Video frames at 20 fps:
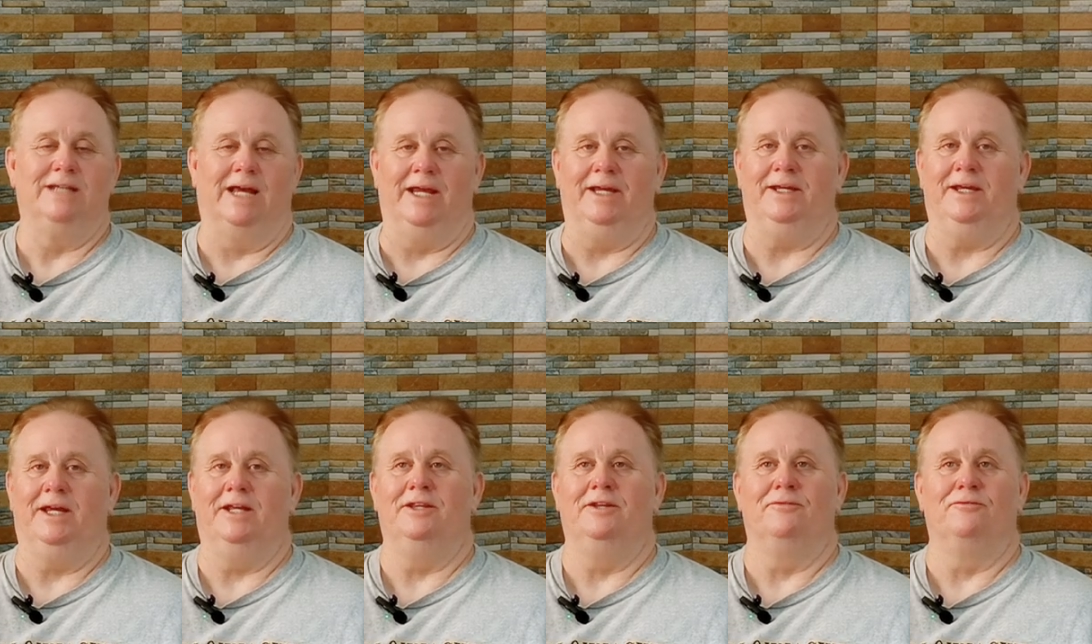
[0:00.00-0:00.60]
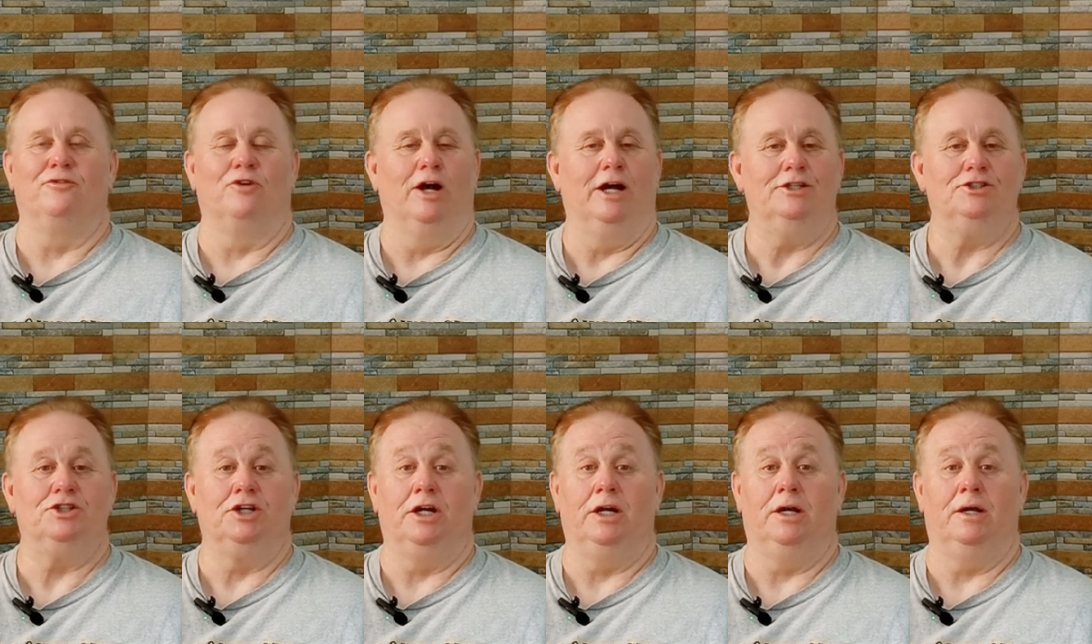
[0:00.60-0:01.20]
take in the
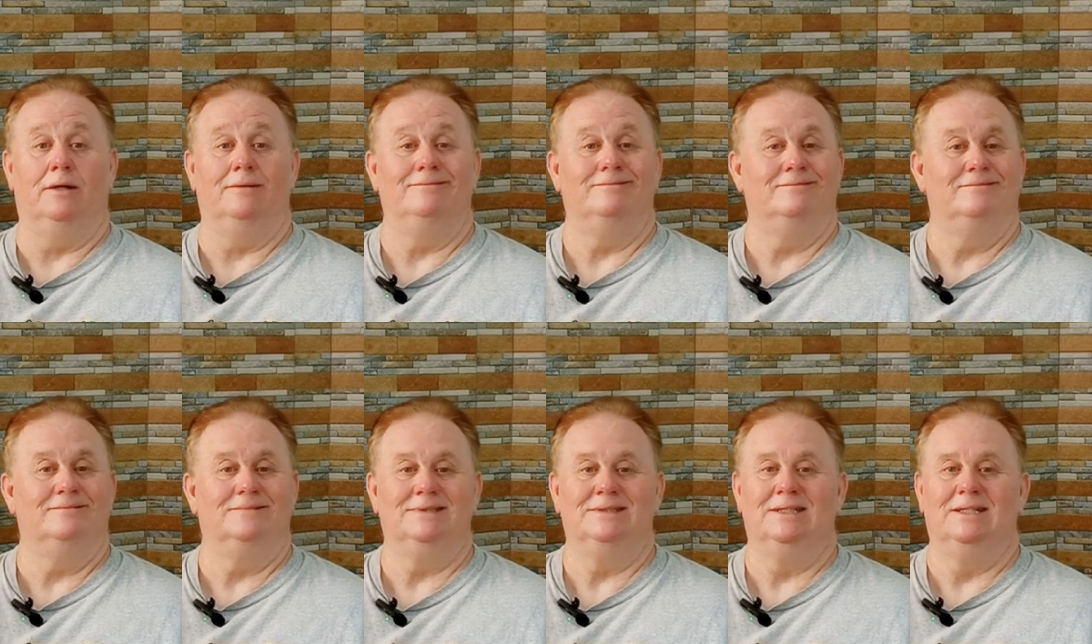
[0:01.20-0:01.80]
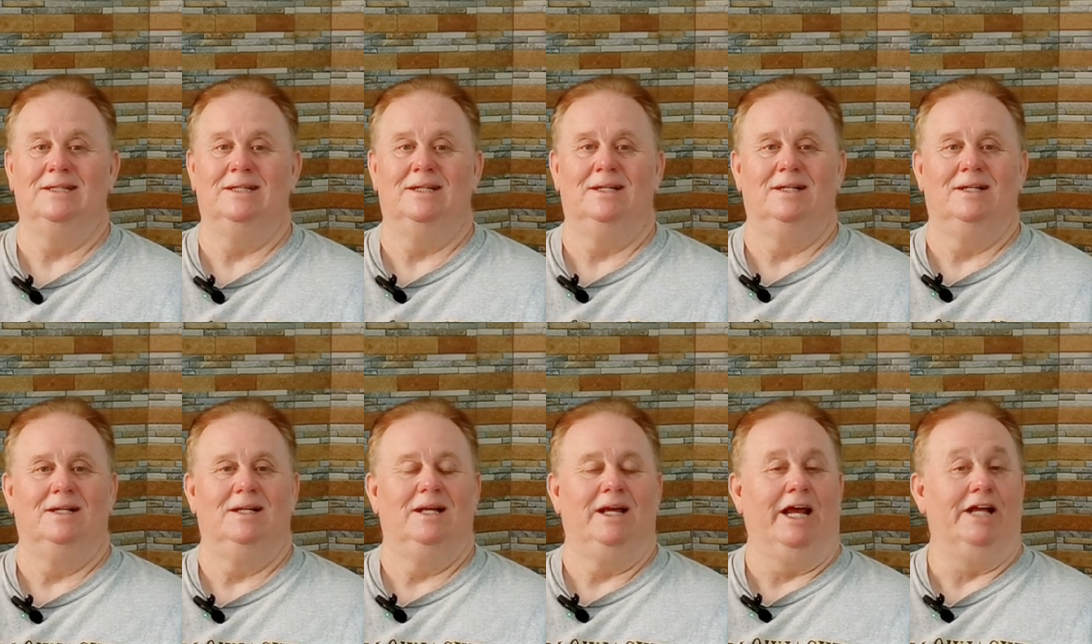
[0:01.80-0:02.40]
fresh air.
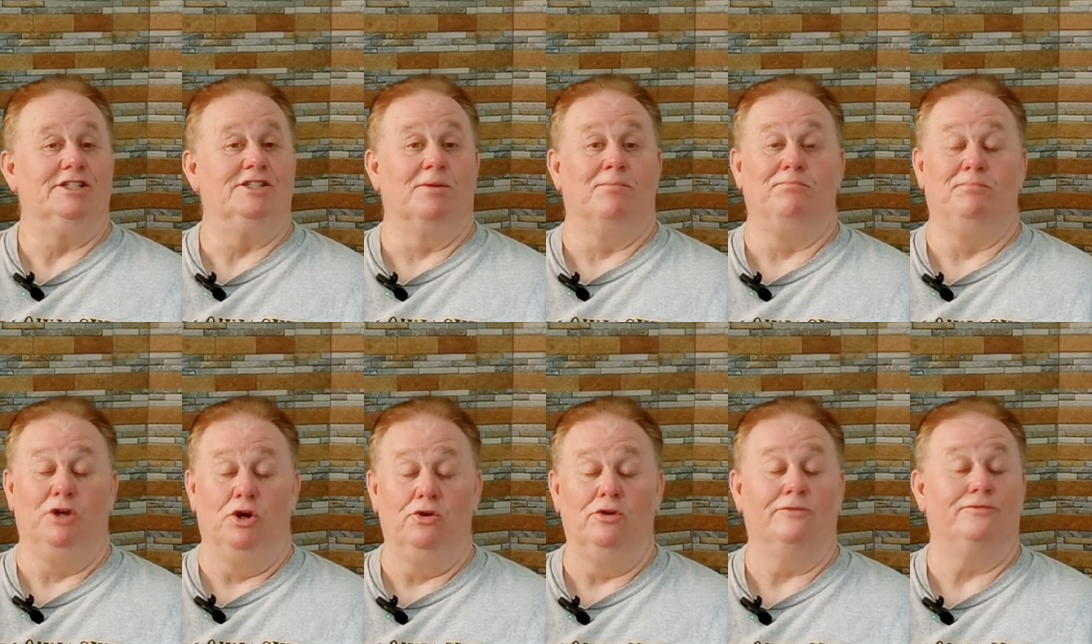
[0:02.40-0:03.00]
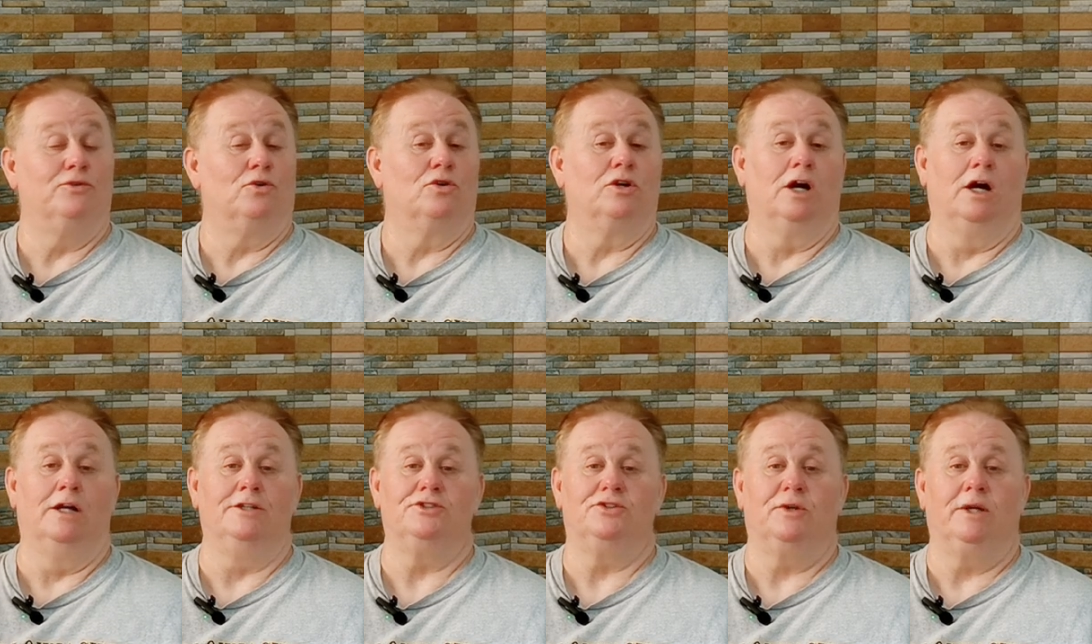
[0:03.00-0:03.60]
It's a beautiful
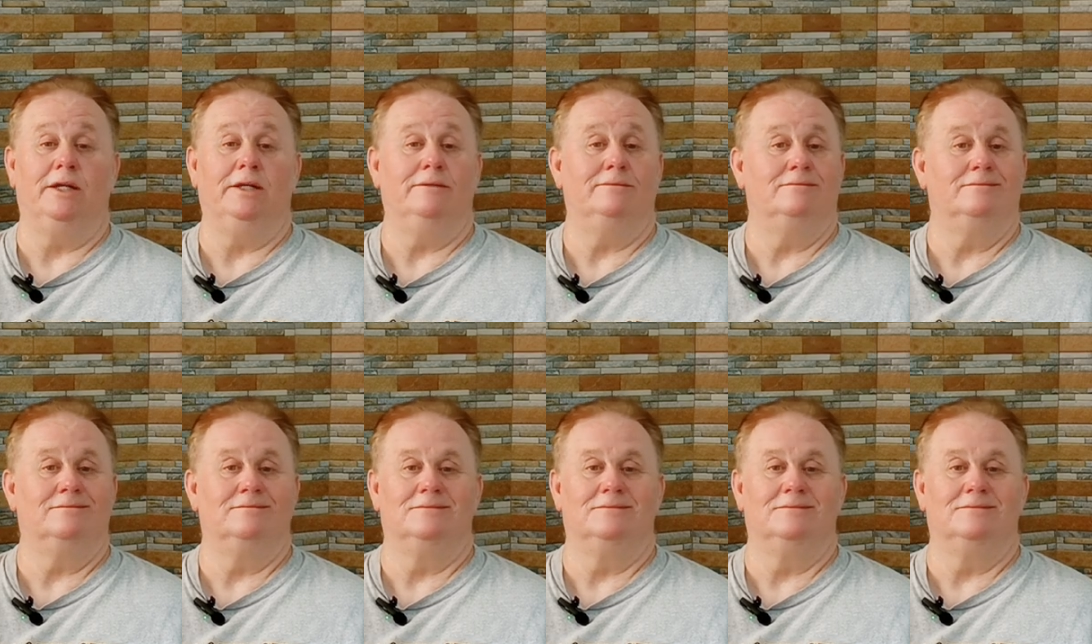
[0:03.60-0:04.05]
country.